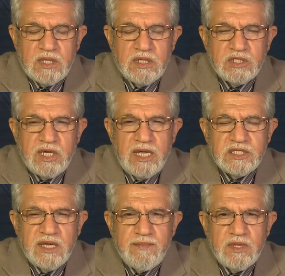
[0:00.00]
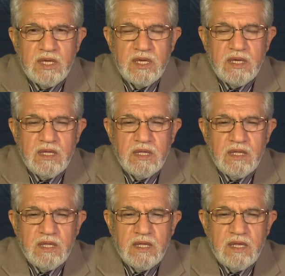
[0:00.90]
design something,
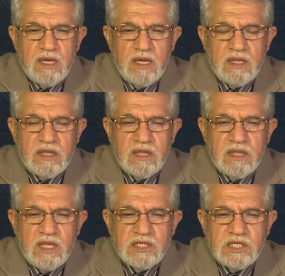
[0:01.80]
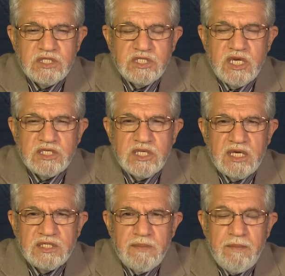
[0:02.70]
and this is just
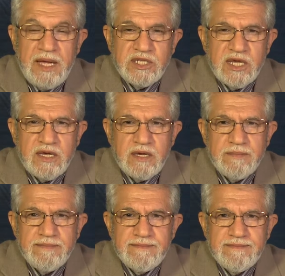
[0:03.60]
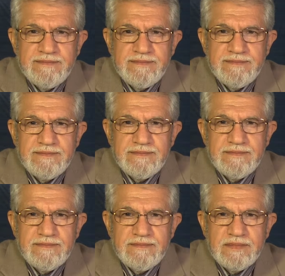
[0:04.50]
as a mighty,
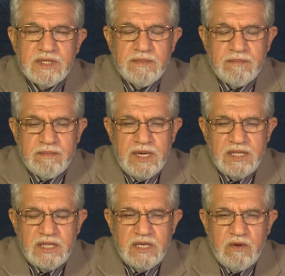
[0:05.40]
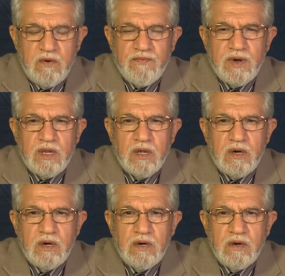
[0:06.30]
the mighty of
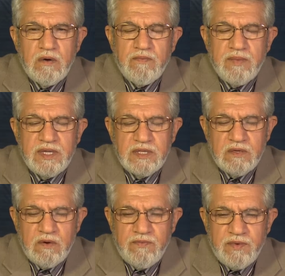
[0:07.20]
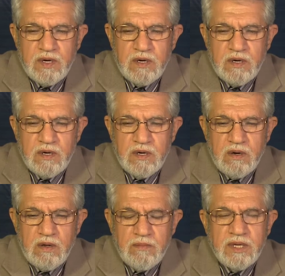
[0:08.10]
Allah, Almighty
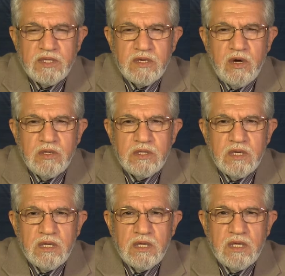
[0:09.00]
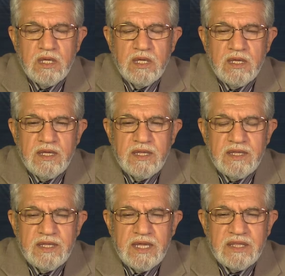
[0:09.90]
God,
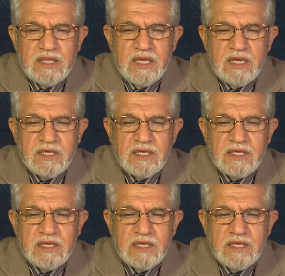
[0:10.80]
that